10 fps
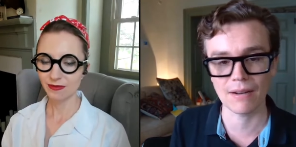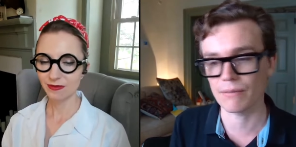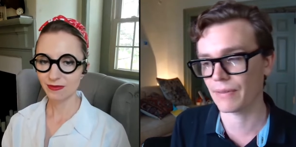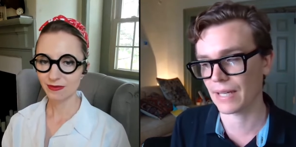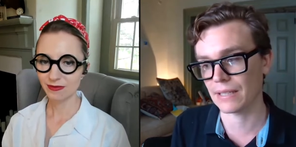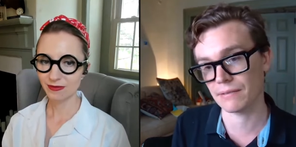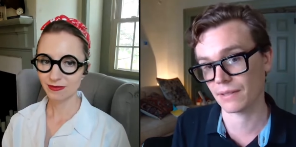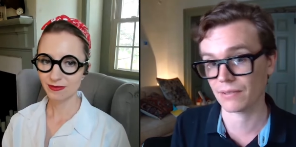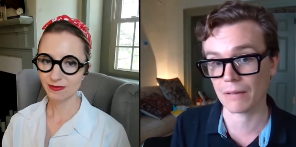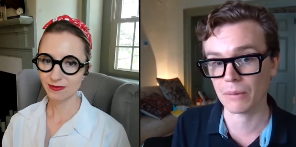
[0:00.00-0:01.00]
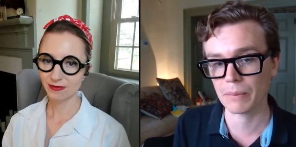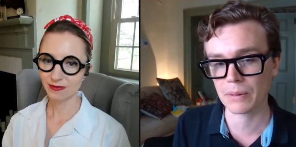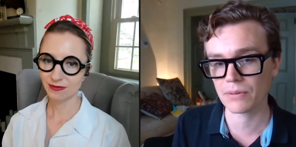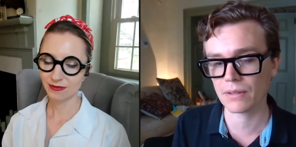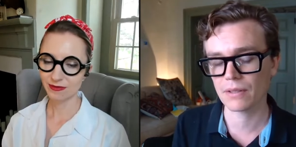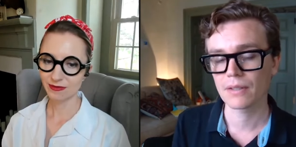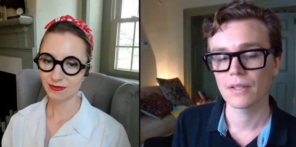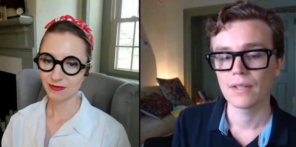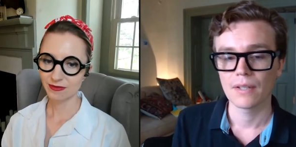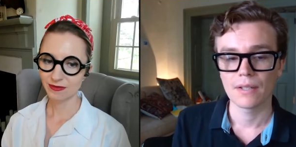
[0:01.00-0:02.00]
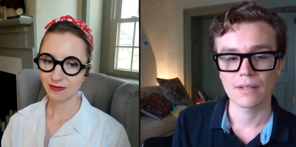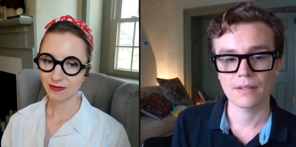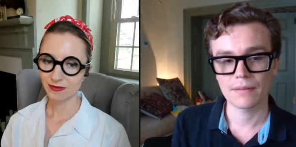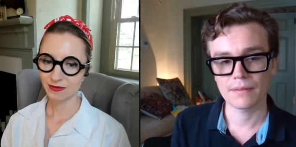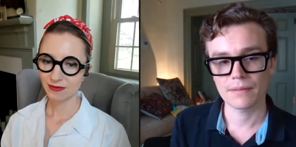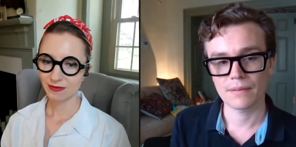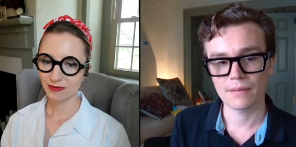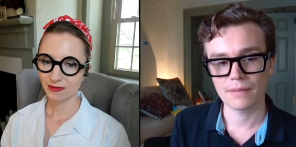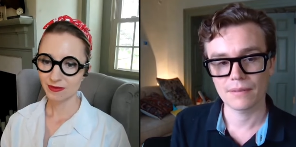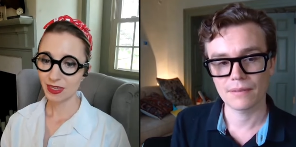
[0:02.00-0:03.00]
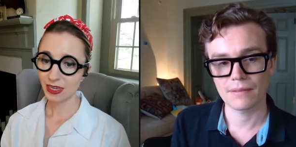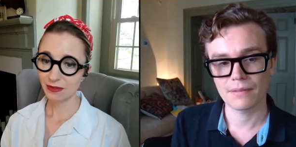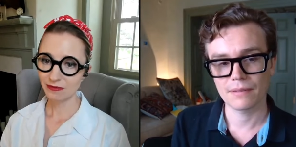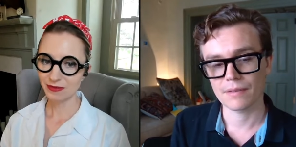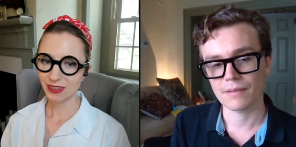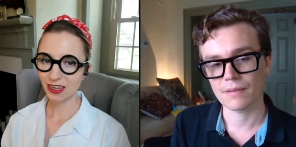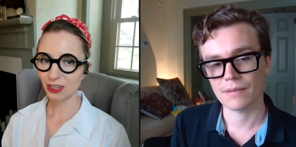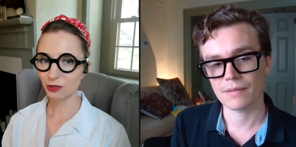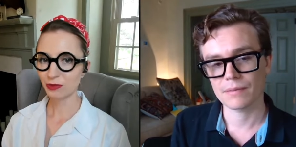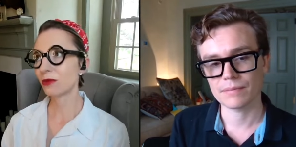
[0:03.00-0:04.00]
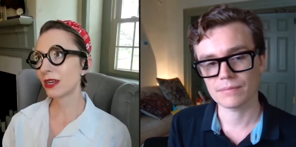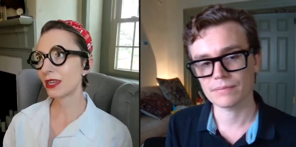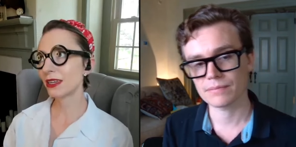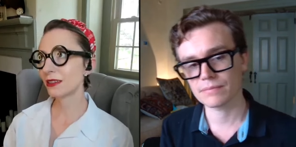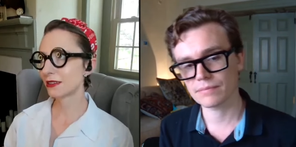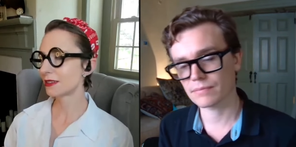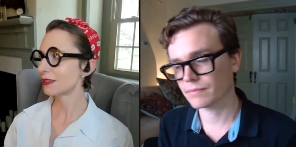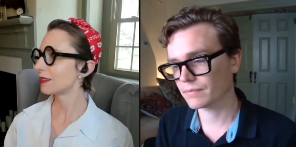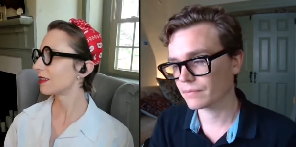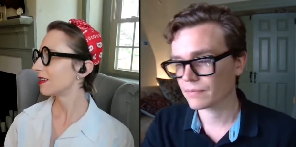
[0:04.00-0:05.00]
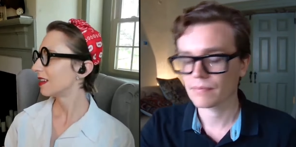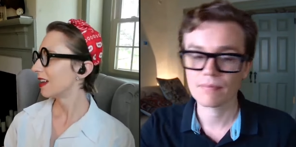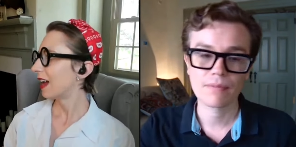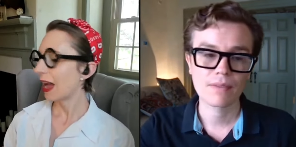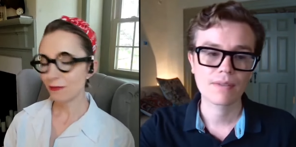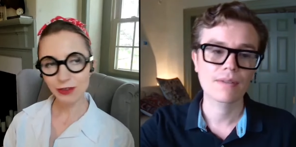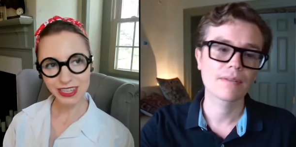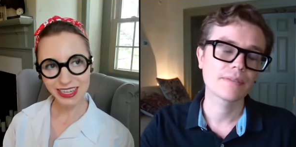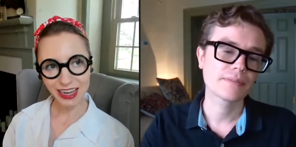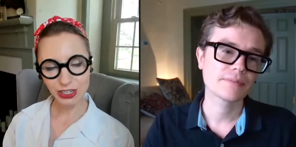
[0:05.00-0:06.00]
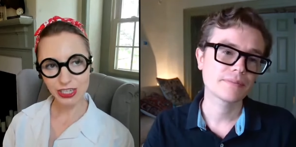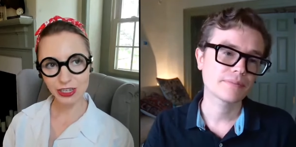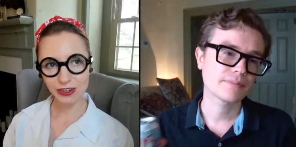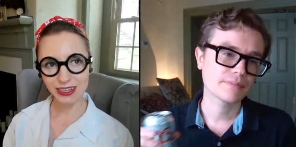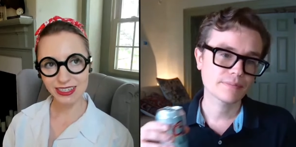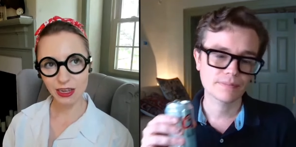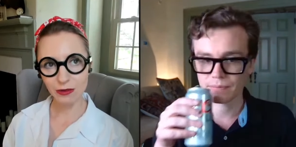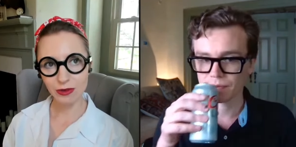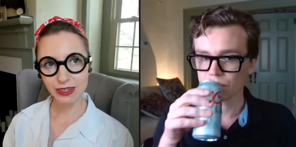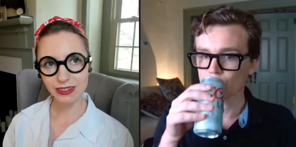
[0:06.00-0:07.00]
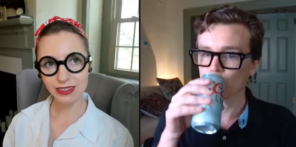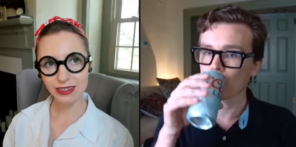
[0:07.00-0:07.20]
Speaker 1: of a disabled person. Yeah, gosh, but what is, I'm really actually curious now, what is the